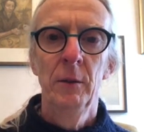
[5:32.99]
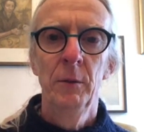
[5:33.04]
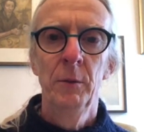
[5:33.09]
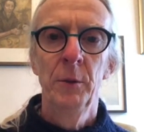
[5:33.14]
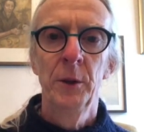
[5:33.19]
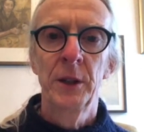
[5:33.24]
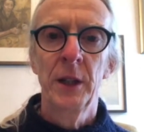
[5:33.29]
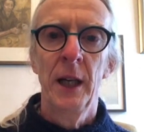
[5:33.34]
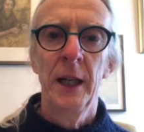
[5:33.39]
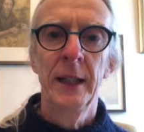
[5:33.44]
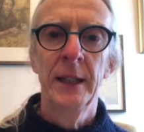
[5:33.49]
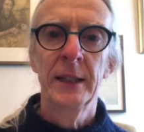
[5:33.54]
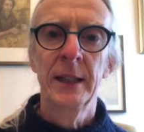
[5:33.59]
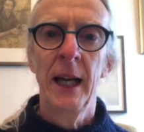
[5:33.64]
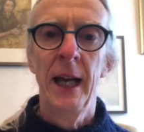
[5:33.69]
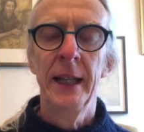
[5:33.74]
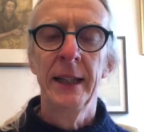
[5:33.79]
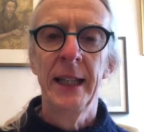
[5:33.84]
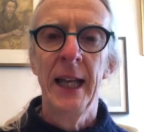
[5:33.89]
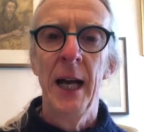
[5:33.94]
was I
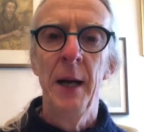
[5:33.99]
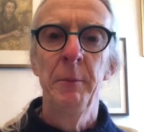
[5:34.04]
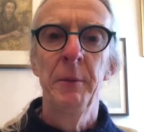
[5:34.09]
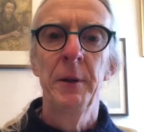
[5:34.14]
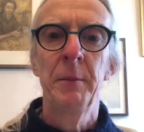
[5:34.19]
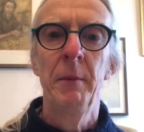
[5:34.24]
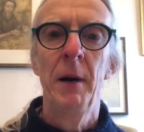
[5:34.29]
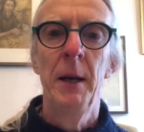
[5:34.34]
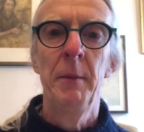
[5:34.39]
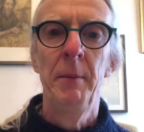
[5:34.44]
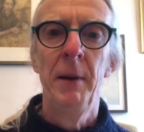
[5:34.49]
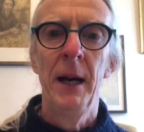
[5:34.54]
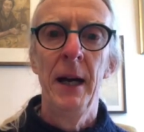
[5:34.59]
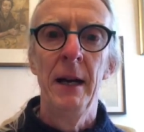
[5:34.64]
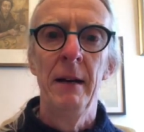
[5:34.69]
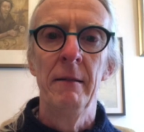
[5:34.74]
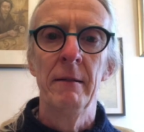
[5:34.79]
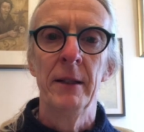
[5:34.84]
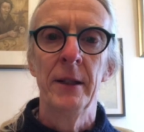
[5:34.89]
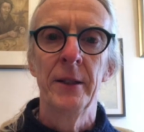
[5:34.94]
sat down with my
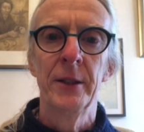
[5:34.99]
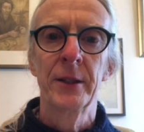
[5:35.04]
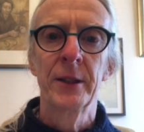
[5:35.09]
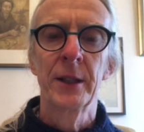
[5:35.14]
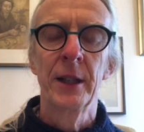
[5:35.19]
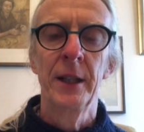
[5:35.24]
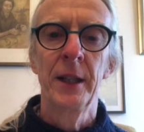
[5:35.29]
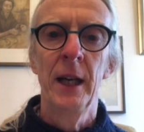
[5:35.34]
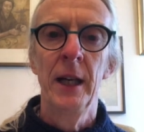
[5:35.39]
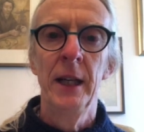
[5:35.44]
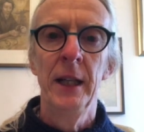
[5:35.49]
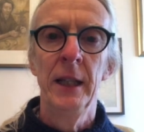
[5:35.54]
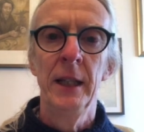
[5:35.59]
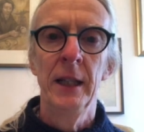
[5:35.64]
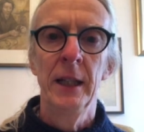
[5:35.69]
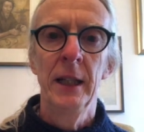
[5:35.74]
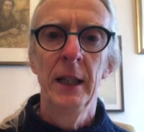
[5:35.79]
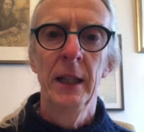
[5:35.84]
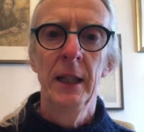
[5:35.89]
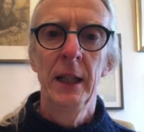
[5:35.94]
parents and I,
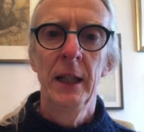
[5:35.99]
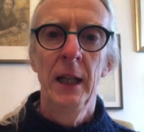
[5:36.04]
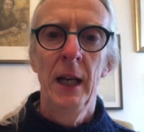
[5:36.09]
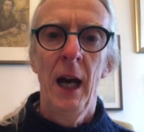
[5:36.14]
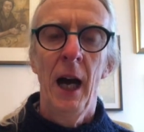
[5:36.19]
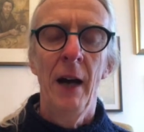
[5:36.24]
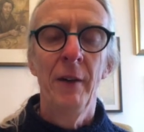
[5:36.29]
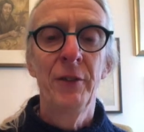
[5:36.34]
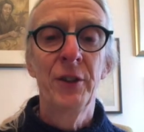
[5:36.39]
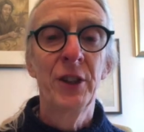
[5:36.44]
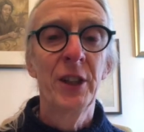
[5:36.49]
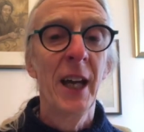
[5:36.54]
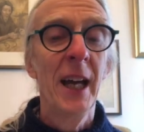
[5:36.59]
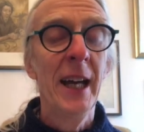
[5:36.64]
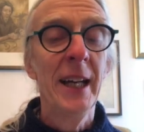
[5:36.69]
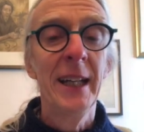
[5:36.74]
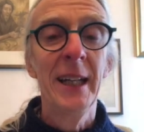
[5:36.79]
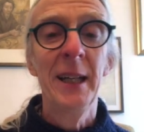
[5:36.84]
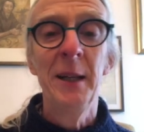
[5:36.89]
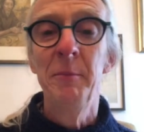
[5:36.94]
I've
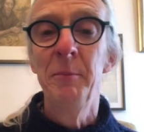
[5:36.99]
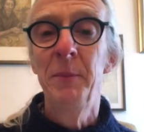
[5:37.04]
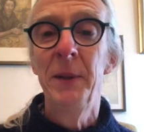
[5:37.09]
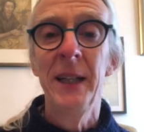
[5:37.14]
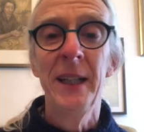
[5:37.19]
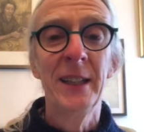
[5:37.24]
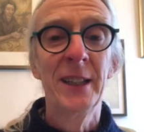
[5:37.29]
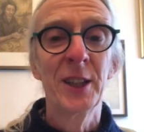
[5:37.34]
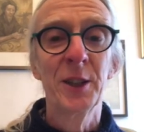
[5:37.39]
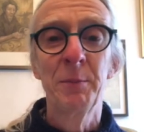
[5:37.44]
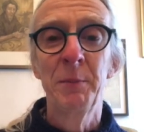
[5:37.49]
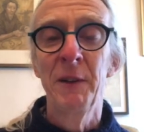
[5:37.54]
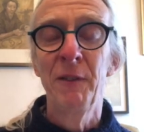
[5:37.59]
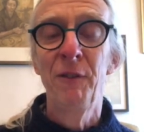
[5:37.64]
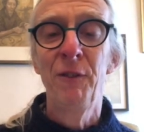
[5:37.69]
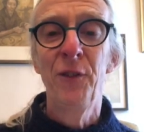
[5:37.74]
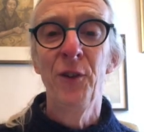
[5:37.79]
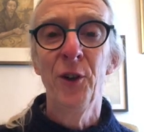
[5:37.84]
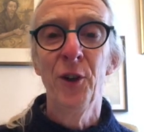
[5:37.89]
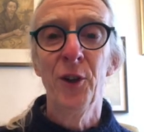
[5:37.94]
shared it in pieces
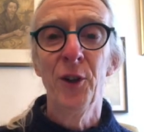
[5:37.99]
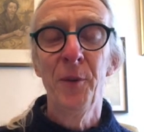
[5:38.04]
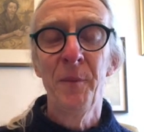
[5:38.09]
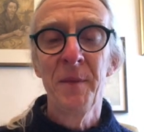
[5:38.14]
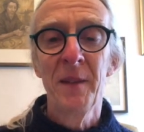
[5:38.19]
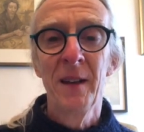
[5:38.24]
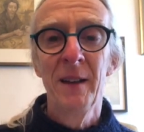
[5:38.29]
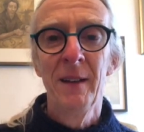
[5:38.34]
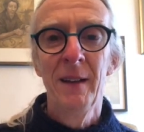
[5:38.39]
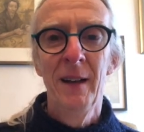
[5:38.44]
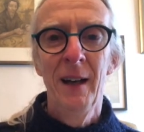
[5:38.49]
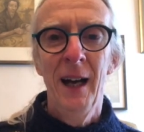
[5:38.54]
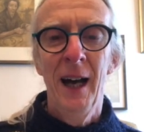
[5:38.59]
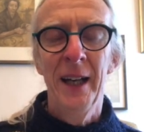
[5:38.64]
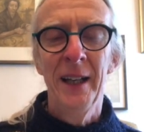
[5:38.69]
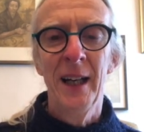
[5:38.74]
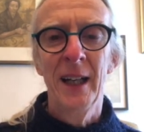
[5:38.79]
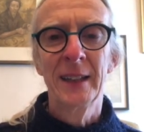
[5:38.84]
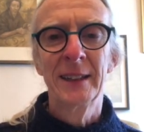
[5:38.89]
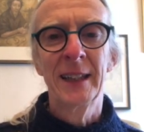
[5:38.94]
before,
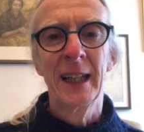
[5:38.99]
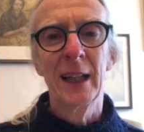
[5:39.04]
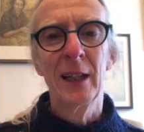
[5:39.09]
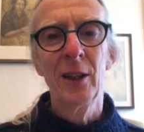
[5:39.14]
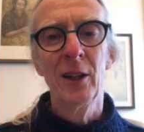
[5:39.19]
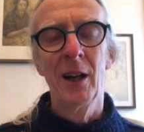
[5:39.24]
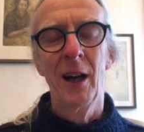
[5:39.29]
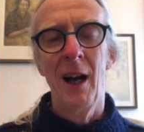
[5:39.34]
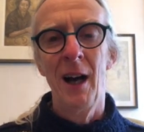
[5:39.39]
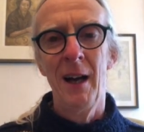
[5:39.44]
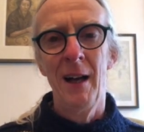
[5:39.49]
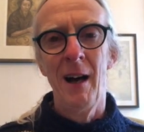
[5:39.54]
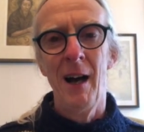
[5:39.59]
and I said, Look,